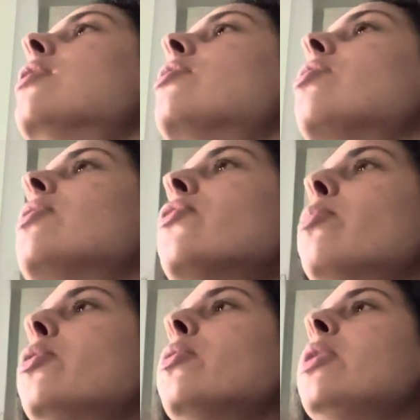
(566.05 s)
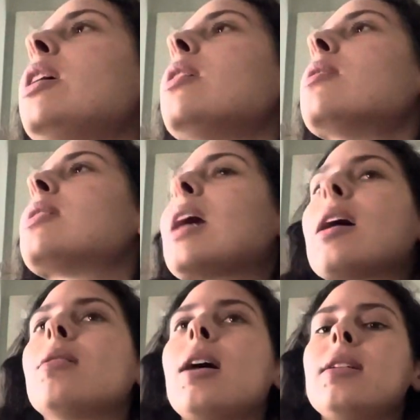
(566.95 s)
So this full moon is
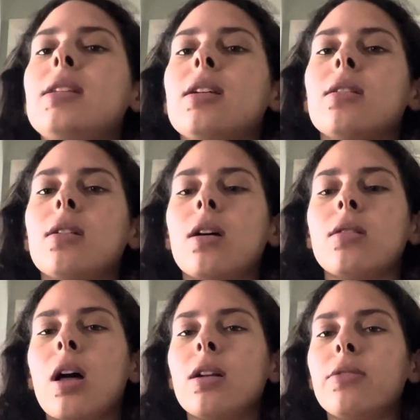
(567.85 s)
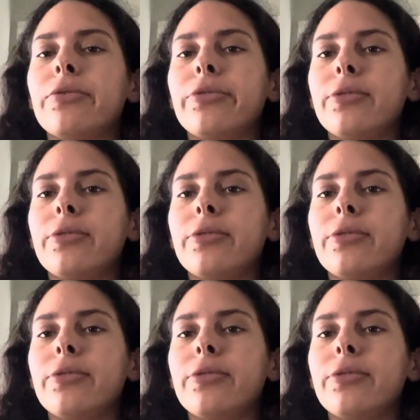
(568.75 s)
catalyzing a lot of